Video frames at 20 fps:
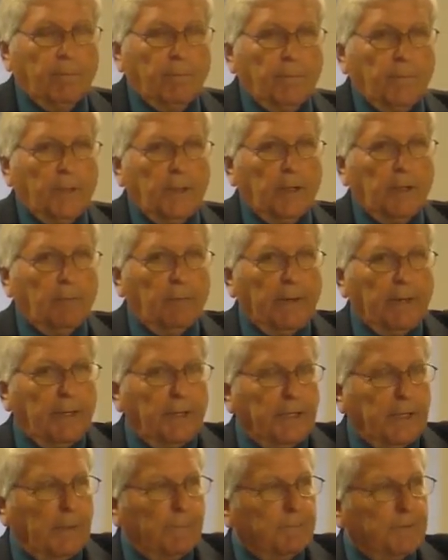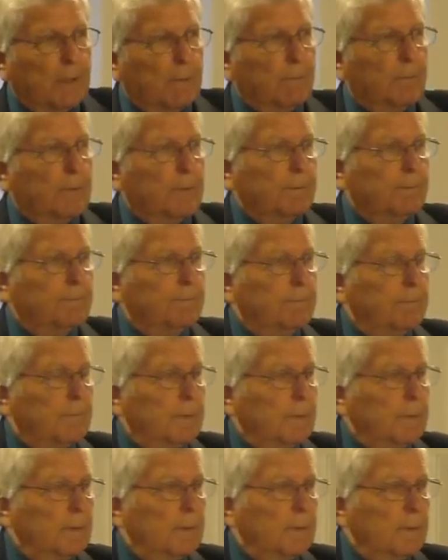Brother Enrique keeps up with a
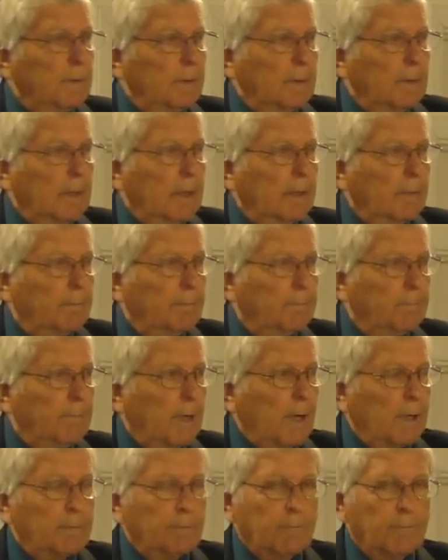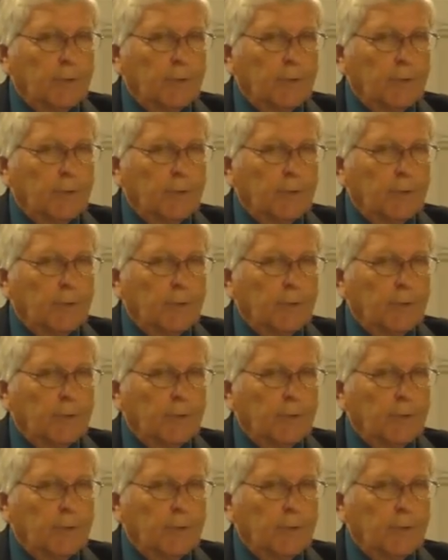uh,